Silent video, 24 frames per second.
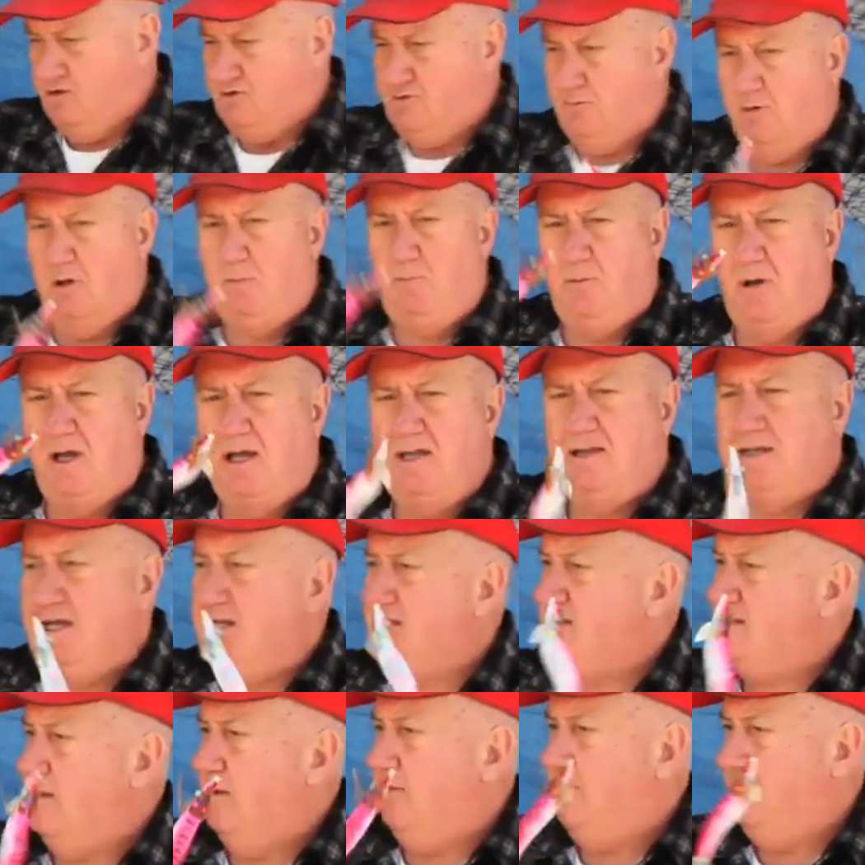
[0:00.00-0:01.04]
to repeat,
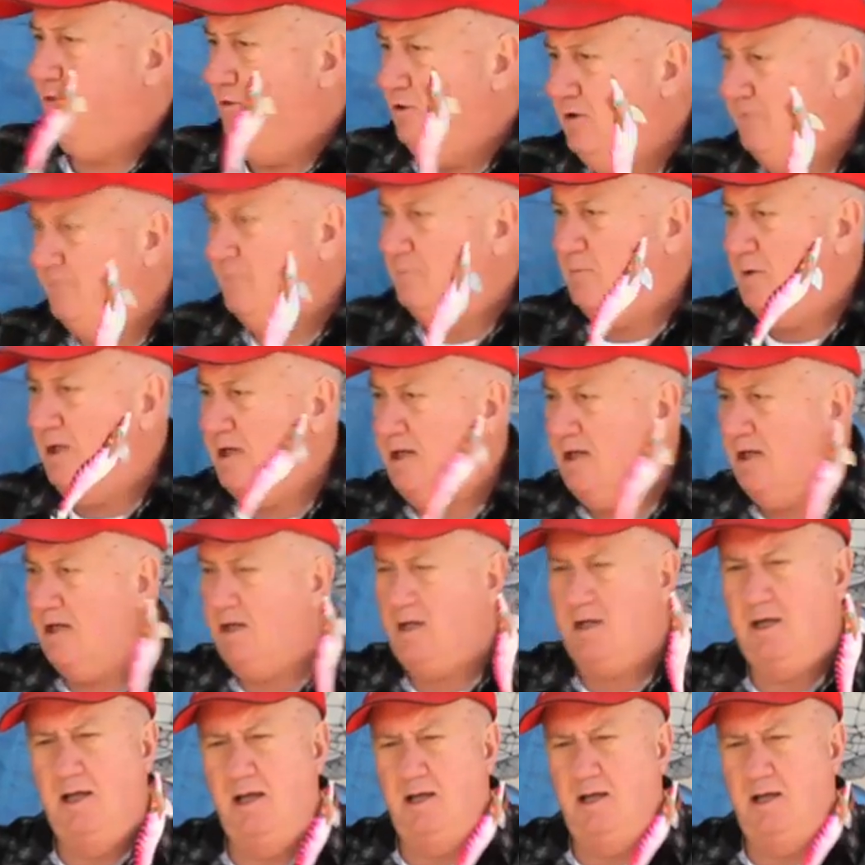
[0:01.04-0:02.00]
that's 1/3 of a metre,